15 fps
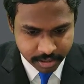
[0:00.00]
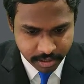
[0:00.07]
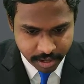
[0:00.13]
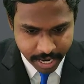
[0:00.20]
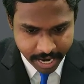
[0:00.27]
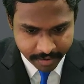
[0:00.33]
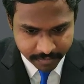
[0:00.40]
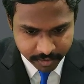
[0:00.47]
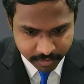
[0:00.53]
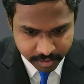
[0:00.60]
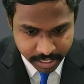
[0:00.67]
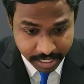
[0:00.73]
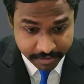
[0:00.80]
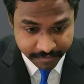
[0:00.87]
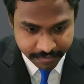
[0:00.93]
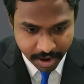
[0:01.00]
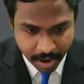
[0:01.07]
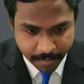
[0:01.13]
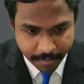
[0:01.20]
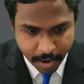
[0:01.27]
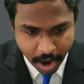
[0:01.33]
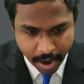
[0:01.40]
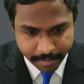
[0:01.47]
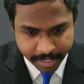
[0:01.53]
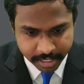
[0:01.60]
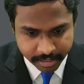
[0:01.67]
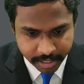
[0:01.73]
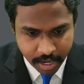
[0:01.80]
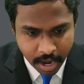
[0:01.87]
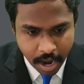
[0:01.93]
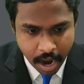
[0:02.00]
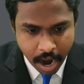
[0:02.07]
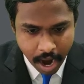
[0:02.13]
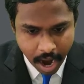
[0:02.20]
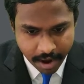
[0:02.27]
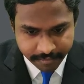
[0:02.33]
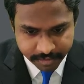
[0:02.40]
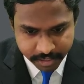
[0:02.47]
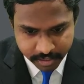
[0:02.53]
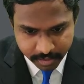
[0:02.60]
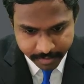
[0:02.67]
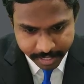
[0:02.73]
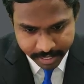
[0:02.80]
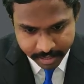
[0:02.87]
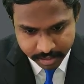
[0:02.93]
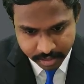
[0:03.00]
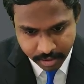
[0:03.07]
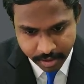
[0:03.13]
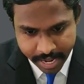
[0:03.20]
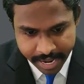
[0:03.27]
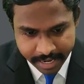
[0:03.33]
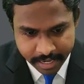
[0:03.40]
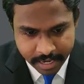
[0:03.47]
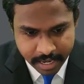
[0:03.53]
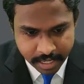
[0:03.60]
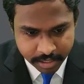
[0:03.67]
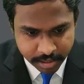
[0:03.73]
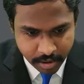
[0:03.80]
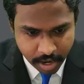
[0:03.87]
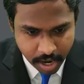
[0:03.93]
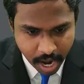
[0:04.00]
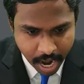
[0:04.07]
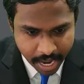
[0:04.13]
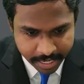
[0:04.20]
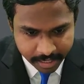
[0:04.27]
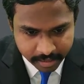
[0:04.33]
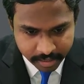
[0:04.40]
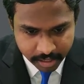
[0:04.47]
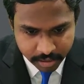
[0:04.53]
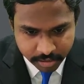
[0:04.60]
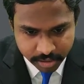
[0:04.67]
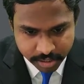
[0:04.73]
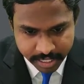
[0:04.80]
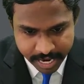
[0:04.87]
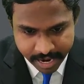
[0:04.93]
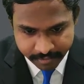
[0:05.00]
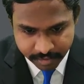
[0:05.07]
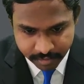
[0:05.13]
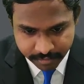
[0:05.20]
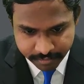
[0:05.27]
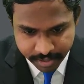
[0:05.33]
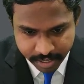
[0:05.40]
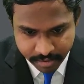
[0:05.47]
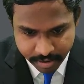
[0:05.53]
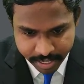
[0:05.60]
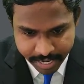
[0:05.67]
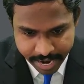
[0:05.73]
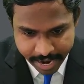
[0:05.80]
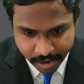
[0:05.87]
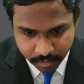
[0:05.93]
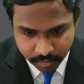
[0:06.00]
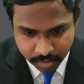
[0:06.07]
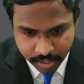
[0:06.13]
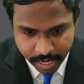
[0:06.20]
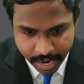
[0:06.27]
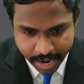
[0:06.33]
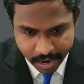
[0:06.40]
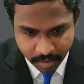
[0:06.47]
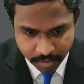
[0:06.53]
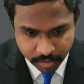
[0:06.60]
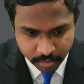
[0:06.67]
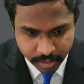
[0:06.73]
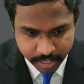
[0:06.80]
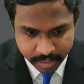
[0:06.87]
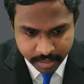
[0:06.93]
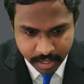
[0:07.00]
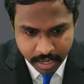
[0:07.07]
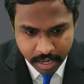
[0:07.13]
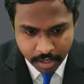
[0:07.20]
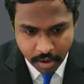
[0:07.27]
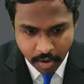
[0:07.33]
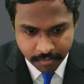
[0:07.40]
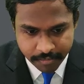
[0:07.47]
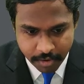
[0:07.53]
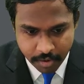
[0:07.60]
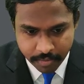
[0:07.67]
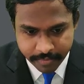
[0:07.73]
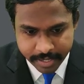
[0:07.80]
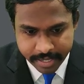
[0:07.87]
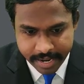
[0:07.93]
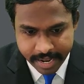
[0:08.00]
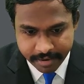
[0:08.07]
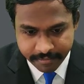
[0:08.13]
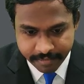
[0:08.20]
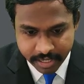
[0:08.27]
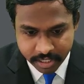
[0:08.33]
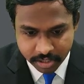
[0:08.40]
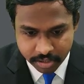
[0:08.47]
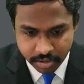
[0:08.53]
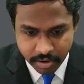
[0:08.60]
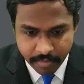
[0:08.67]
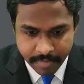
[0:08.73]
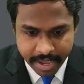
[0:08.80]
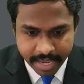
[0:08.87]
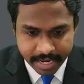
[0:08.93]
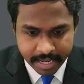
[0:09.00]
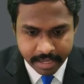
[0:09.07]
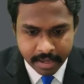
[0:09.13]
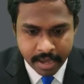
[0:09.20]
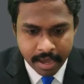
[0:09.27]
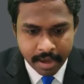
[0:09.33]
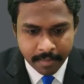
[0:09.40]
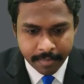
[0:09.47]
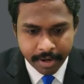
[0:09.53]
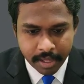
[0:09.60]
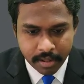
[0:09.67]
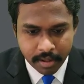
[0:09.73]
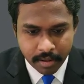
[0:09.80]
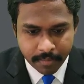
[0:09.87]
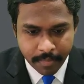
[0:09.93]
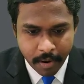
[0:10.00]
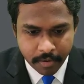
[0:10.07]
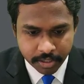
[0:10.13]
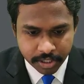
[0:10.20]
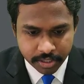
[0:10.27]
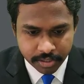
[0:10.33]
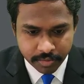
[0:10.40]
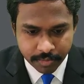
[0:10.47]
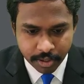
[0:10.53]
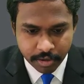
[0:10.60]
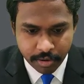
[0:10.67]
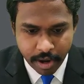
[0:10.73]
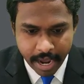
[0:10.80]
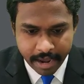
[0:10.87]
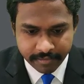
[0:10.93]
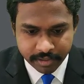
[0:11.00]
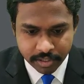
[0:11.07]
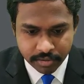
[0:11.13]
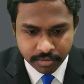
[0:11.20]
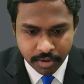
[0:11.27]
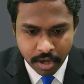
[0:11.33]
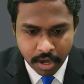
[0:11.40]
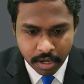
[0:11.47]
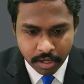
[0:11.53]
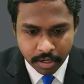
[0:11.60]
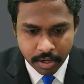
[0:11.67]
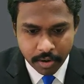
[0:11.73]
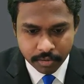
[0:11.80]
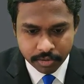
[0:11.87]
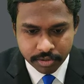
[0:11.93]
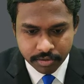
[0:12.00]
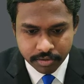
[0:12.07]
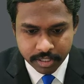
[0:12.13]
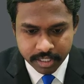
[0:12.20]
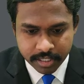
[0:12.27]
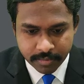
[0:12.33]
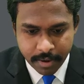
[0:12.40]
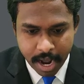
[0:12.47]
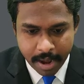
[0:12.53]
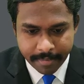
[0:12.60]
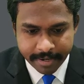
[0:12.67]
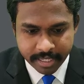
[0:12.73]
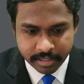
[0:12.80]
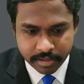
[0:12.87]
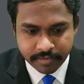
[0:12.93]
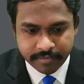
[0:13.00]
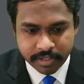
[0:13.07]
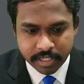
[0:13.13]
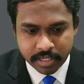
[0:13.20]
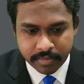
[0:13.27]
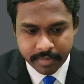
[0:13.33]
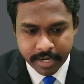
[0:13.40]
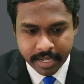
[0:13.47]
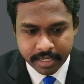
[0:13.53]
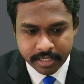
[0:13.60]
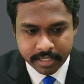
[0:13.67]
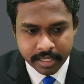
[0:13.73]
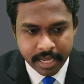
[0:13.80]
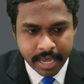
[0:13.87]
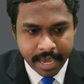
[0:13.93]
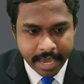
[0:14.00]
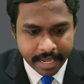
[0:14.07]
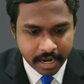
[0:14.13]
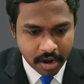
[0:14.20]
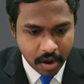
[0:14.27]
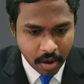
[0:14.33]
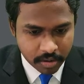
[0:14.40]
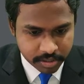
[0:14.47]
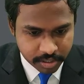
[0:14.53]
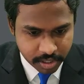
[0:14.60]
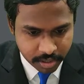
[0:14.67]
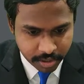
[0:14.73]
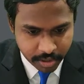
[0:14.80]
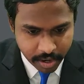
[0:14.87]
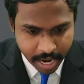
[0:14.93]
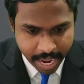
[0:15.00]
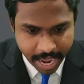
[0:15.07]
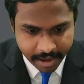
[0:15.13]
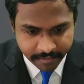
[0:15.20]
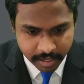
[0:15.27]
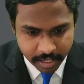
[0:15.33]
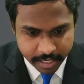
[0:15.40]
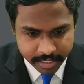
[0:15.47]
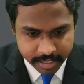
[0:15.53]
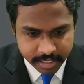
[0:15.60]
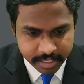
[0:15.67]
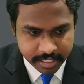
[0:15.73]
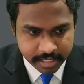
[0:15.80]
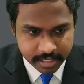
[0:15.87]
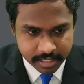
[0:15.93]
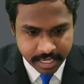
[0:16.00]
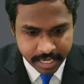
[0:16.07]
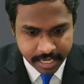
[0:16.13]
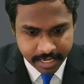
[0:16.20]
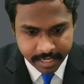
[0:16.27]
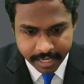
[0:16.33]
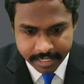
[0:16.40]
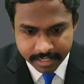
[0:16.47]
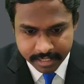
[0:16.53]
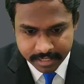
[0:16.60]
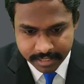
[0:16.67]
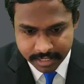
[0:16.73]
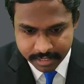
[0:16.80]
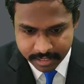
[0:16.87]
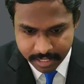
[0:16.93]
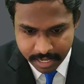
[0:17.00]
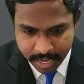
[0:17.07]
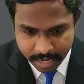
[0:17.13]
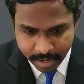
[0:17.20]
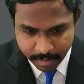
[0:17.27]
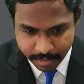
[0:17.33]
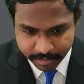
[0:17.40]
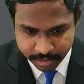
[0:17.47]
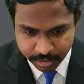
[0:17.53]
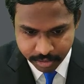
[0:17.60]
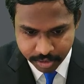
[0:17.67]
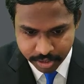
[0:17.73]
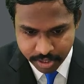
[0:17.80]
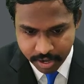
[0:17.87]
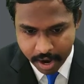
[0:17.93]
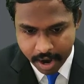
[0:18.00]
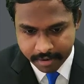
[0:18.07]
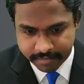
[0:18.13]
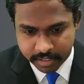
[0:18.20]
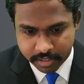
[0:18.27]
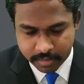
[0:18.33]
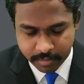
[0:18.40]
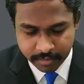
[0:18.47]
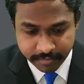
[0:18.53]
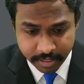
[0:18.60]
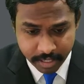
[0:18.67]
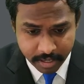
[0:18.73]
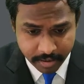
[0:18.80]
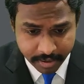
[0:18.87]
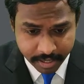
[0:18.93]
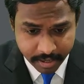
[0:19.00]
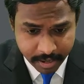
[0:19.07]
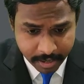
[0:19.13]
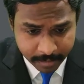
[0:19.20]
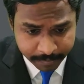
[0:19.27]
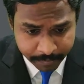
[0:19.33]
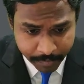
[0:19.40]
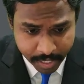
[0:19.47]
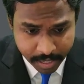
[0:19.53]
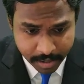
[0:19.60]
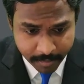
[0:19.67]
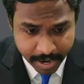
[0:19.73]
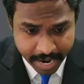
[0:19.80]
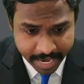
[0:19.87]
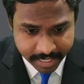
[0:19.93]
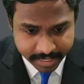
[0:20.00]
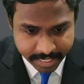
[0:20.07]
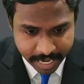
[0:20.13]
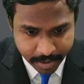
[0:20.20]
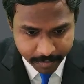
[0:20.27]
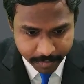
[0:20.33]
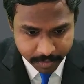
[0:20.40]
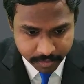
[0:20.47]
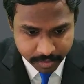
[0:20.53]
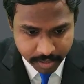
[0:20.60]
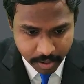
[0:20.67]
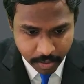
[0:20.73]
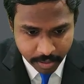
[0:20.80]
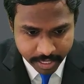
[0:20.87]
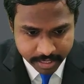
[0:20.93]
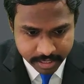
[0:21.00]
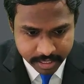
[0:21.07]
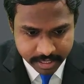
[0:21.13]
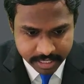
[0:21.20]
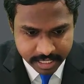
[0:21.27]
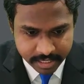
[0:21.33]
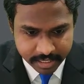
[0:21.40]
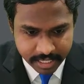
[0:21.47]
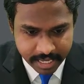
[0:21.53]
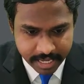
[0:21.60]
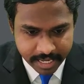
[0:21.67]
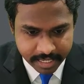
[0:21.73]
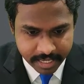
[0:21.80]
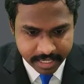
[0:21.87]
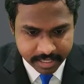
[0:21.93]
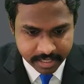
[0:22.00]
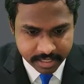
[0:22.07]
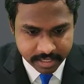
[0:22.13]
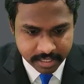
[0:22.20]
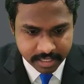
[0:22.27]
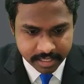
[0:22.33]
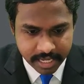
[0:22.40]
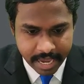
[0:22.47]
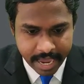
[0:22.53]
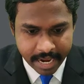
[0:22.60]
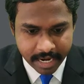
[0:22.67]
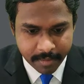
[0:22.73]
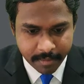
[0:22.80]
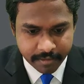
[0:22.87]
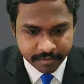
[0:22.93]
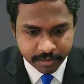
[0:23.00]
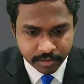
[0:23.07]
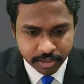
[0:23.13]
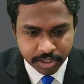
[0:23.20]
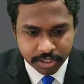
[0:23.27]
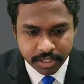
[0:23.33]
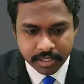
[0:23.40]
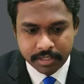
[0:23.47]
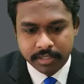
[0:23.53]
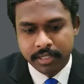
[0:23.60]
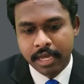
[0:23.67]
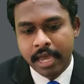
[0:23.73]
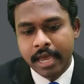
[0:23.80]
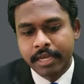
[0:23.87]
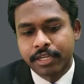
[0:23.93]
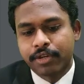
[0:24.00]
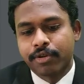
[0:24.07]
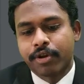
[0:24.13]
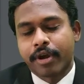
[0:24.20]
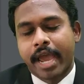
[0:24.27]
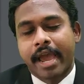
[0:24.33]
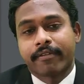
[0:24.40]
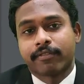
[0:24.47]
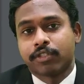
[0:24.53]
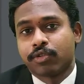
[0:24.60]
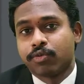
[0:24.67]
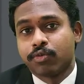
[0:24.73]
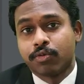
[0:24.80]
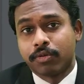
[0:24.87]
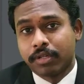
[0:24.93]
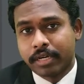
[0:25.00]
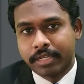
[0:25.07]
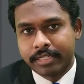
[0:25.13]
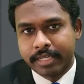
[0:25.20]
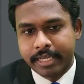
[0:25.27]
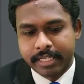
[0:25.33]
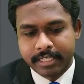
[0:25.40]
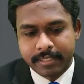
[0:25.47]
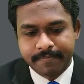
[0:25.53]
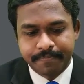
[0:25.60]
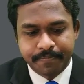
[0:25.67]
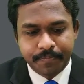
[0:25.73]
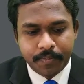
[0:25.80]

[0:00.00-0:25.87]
You don't have to study from properties of determinants, okay? So accordingly, you just have to figure it out how you can go forward and finish the remaining particular portion. So you have to go through this properties of determinants, and also you have consistency, inconsistency, and number of solution of system of linear by example. So consistency, inconsistency, and number of solutions, you don't have to learn these.